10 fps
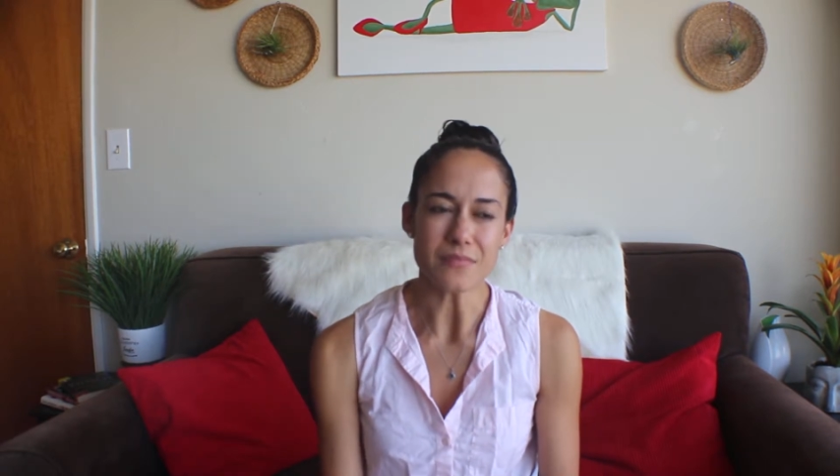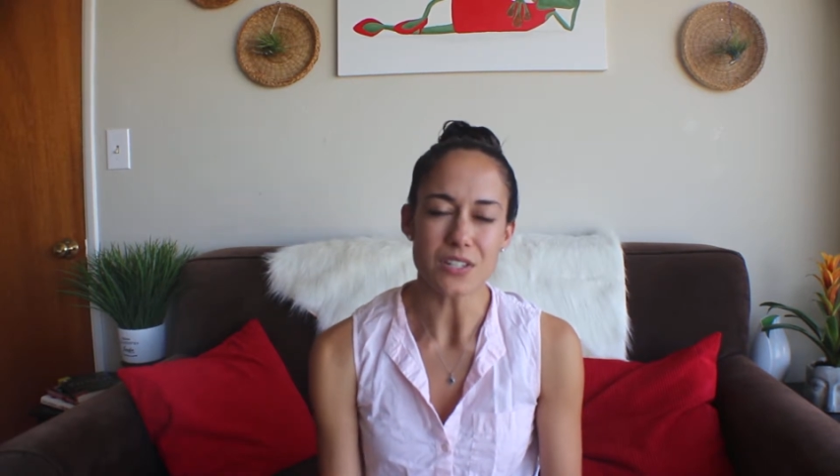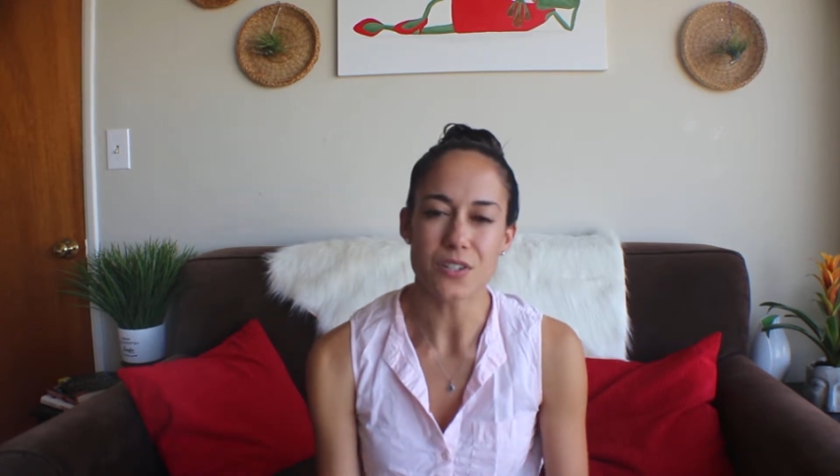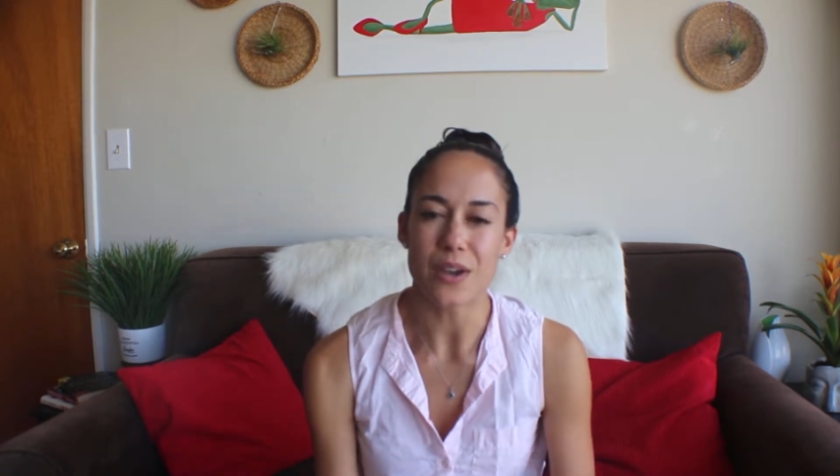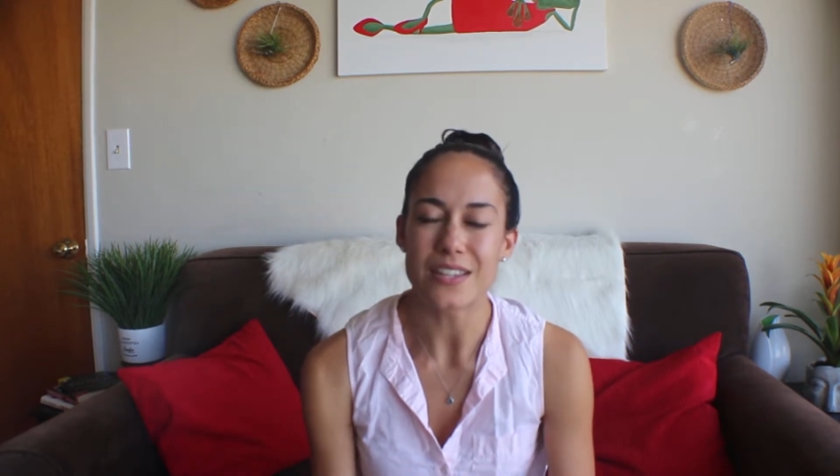
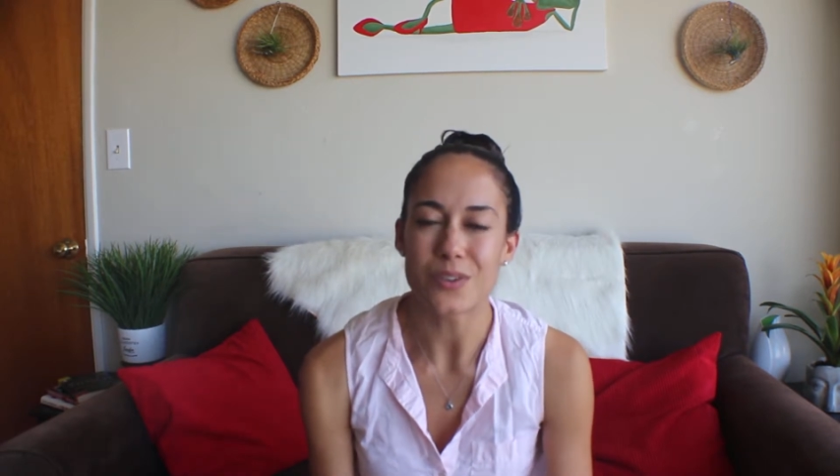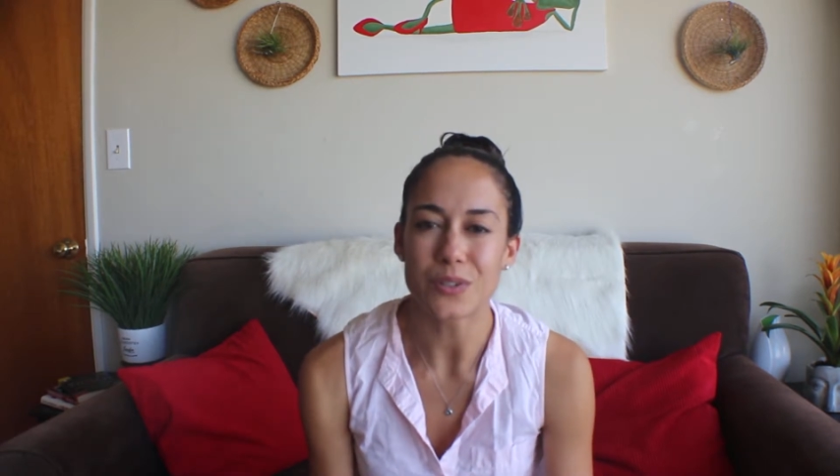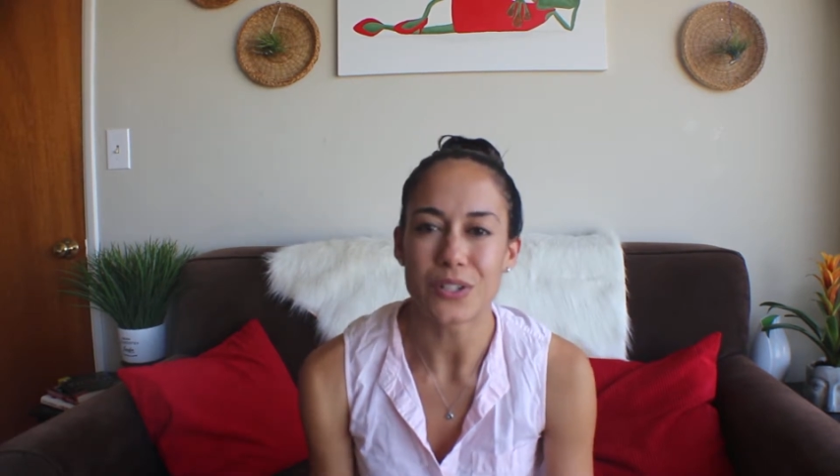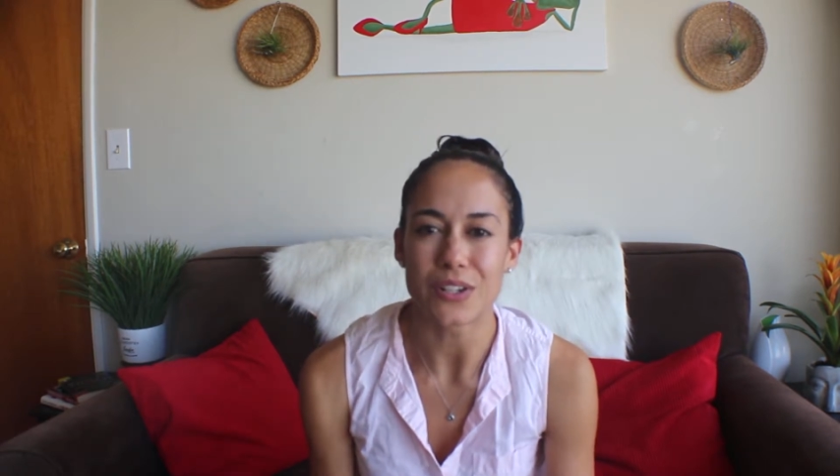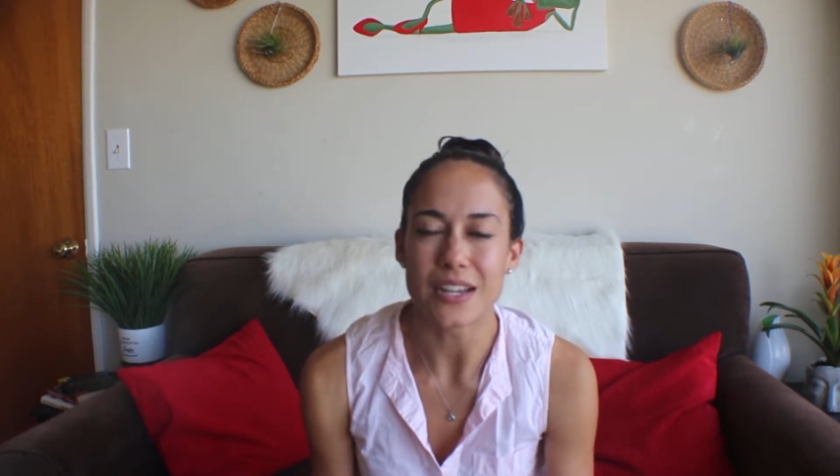So I
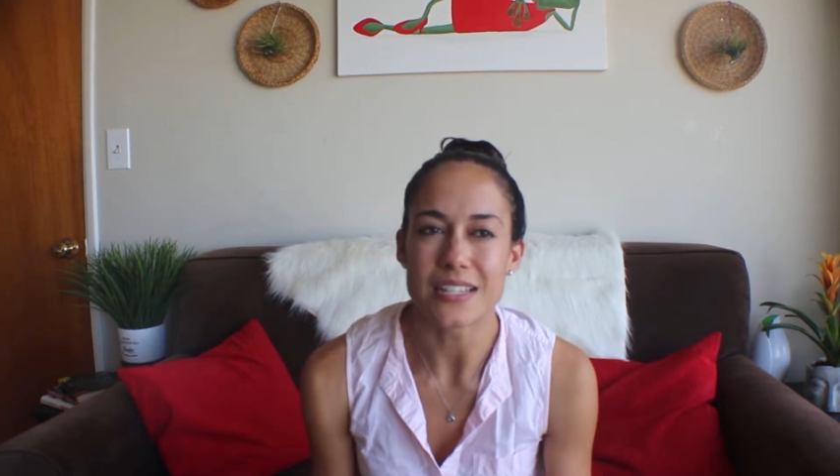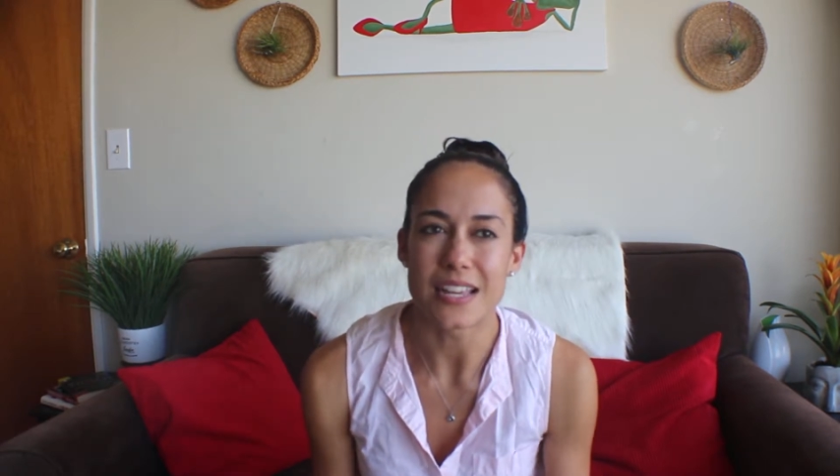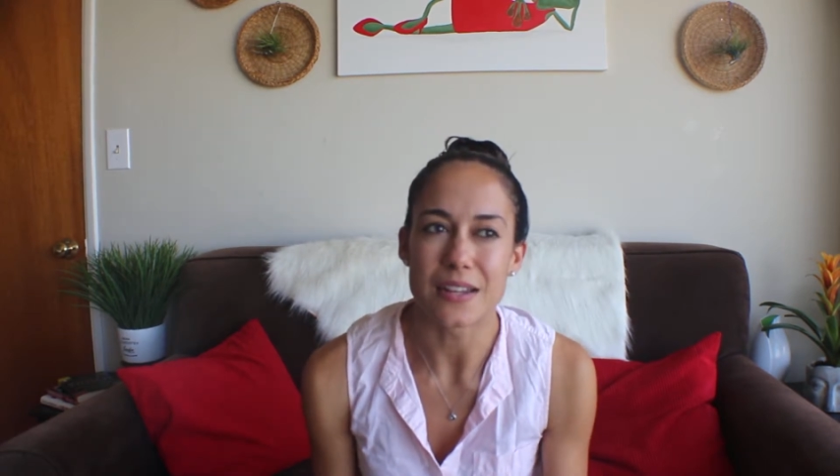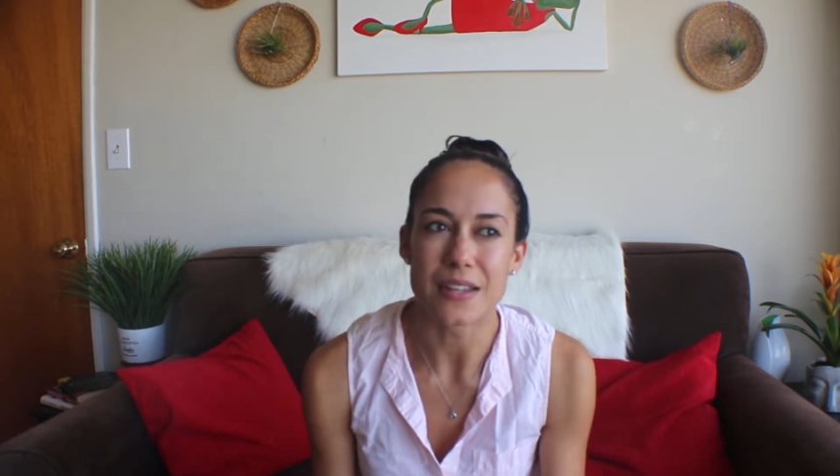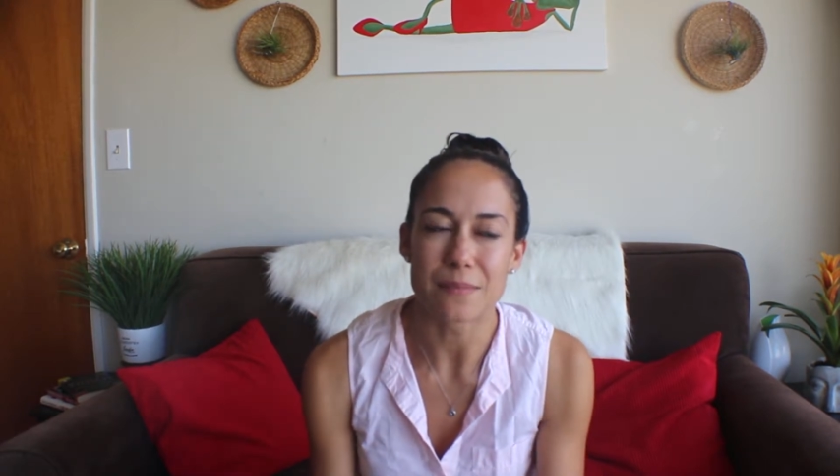told her, I
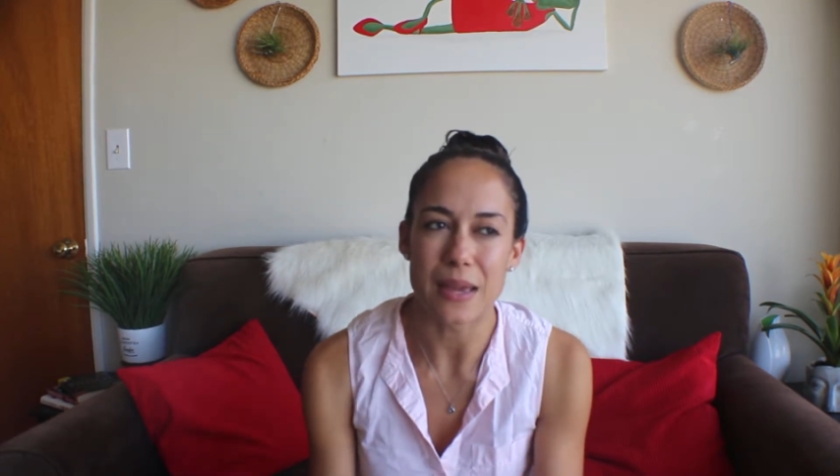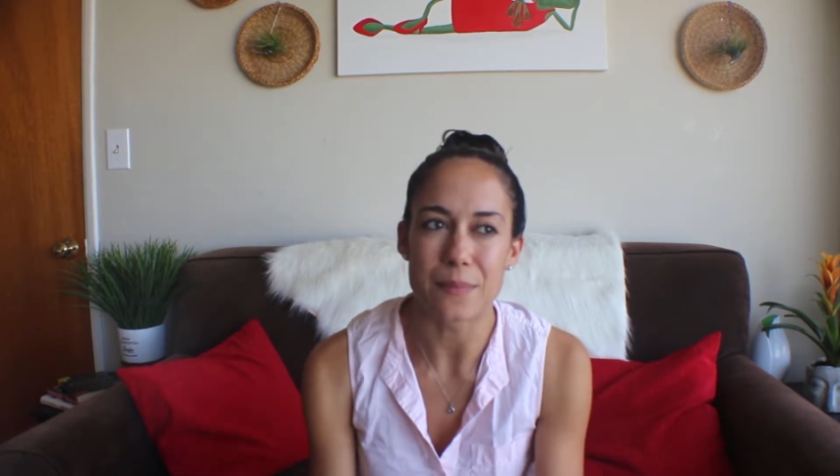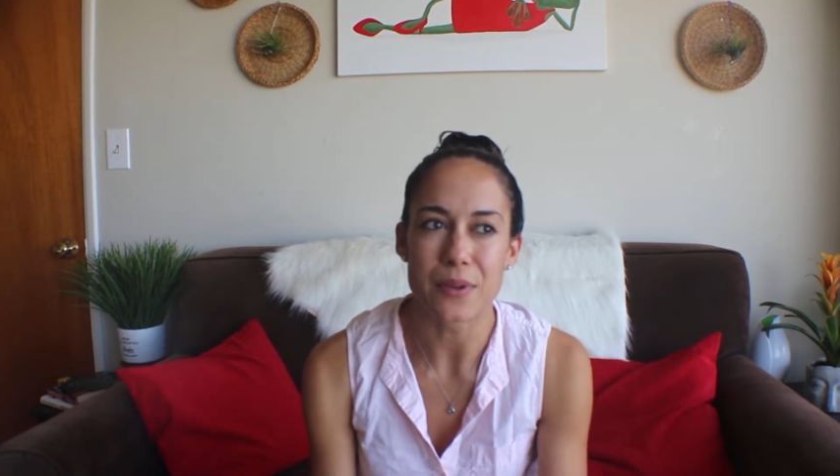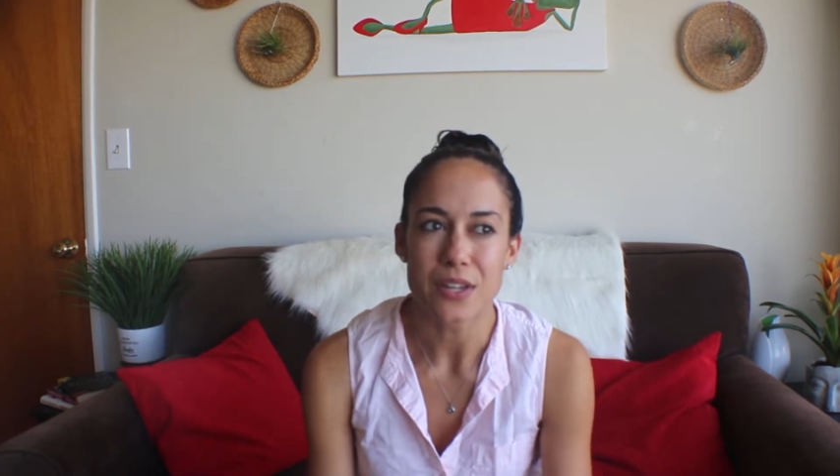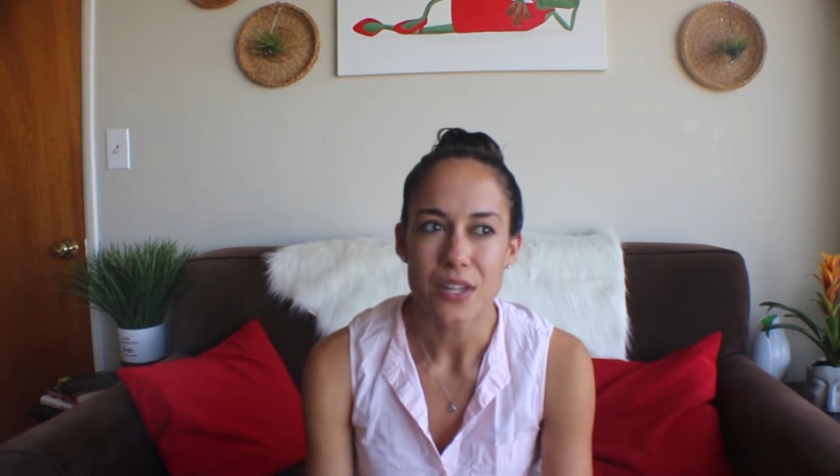said, babe,